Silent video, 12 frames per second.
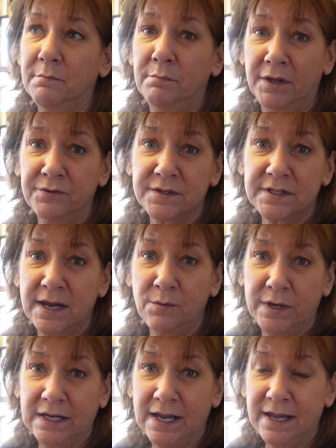Mother's Day
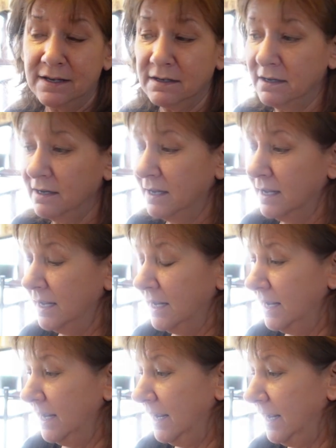weekend,
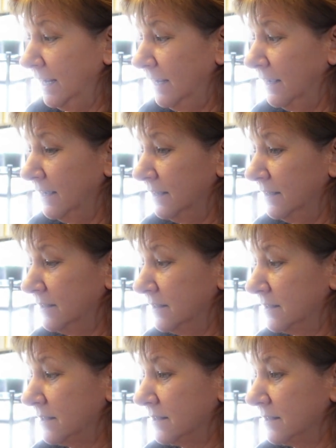
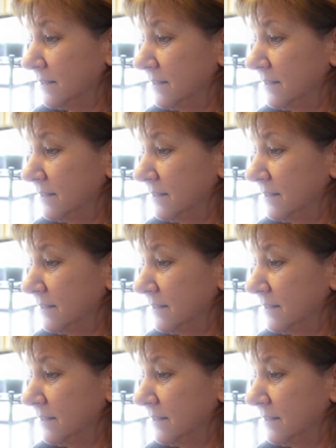and